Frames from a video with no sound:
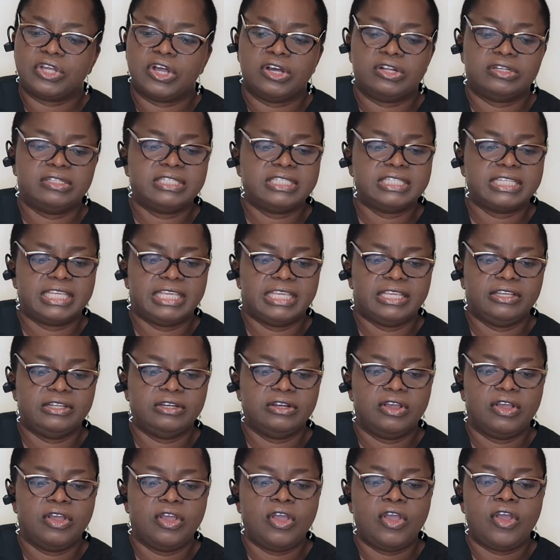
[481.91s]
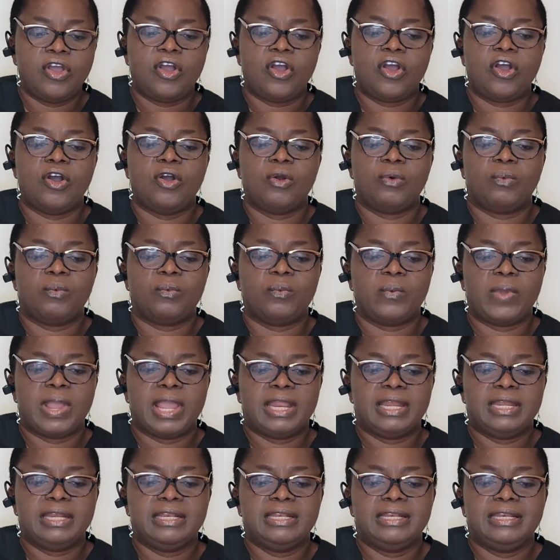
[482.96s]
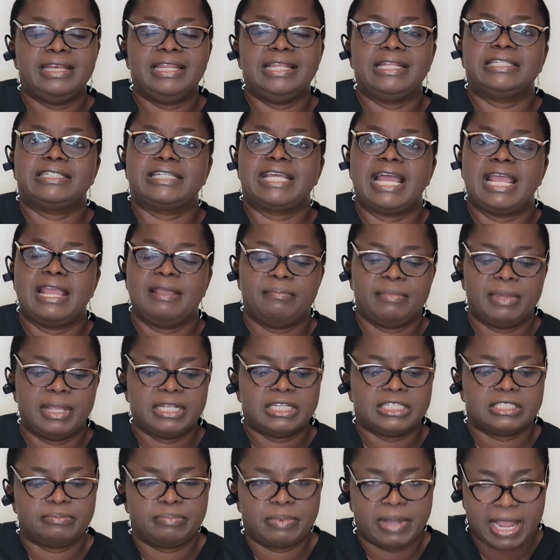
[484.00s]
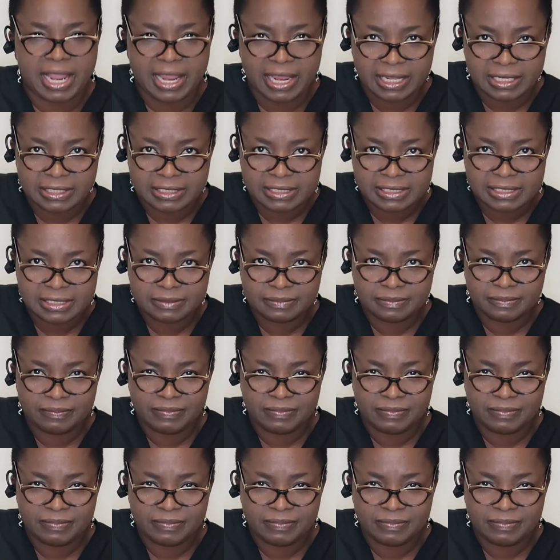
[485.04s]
skill or when the time expires.